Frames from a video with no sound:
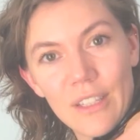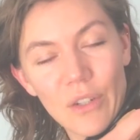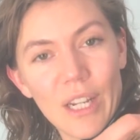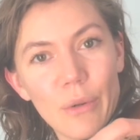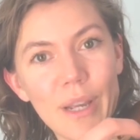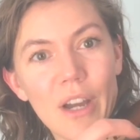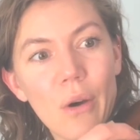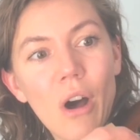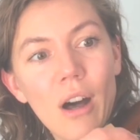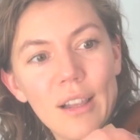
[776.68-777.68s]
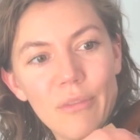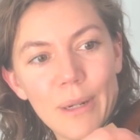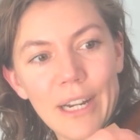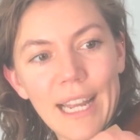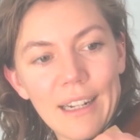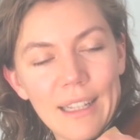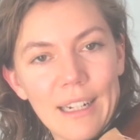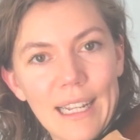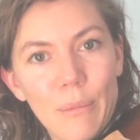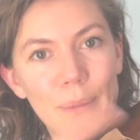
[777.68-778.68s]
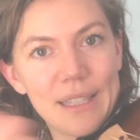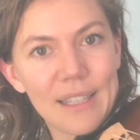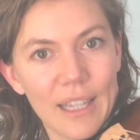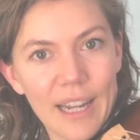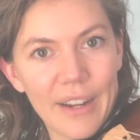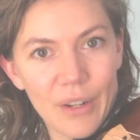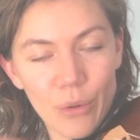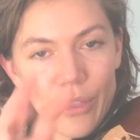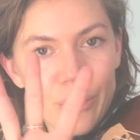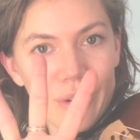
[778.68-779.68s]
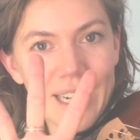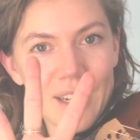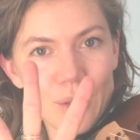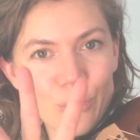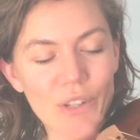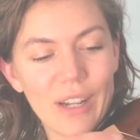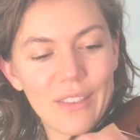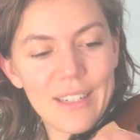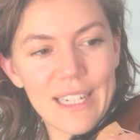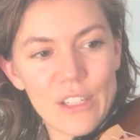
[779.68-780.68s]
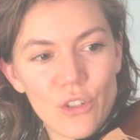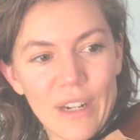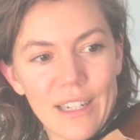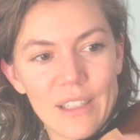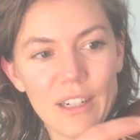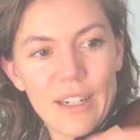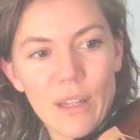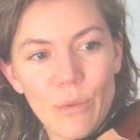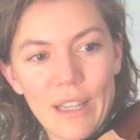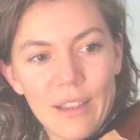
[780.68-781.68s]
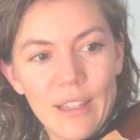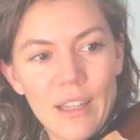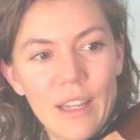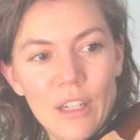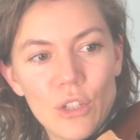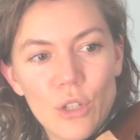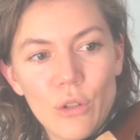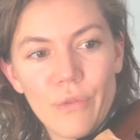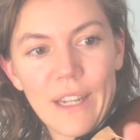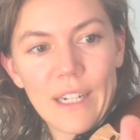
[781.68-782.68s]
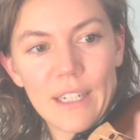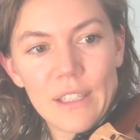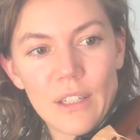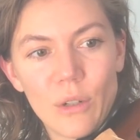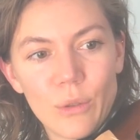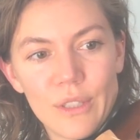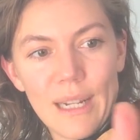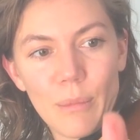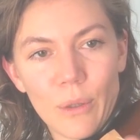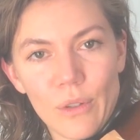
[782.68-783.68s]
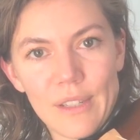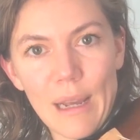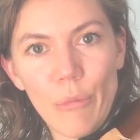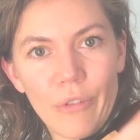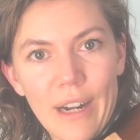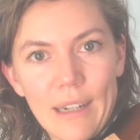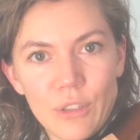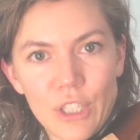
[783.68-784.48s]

So here we go. All of Mary Had a Little Lamb pizzicato, 3 notes on the D string, starting with 2 fingers, whole step for F